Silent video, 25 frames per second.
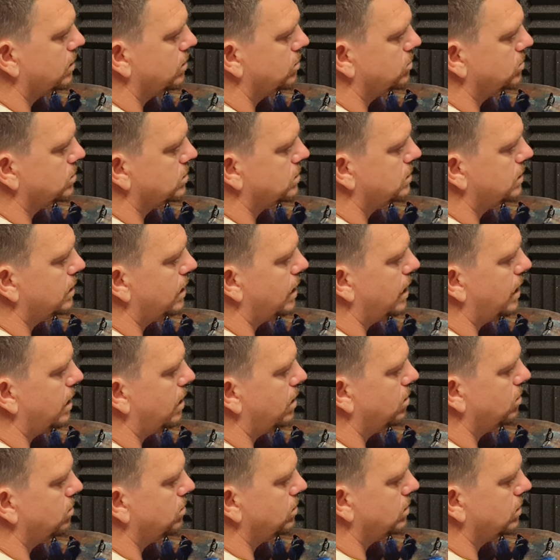Comes
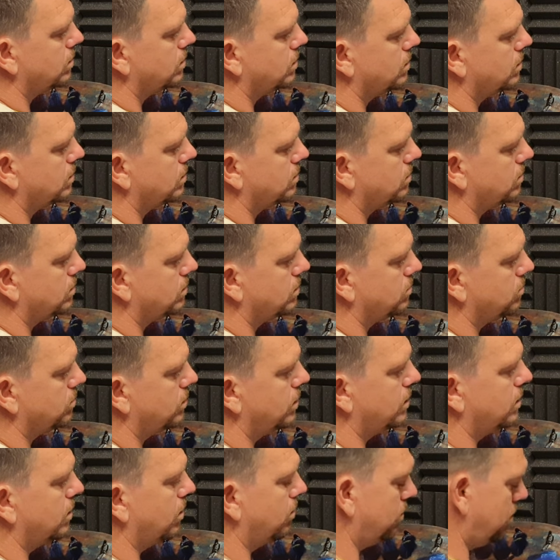down.
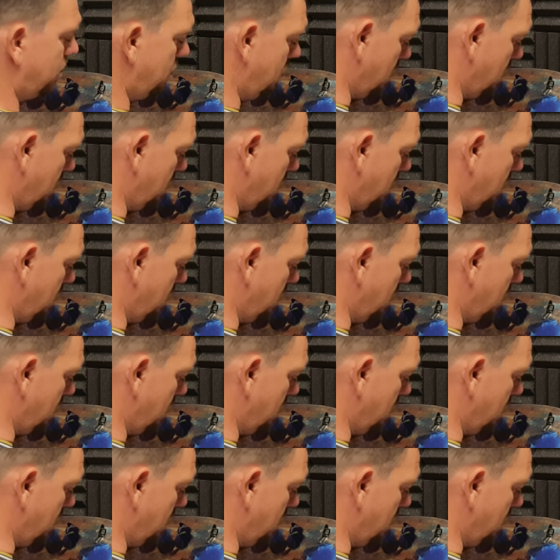We don't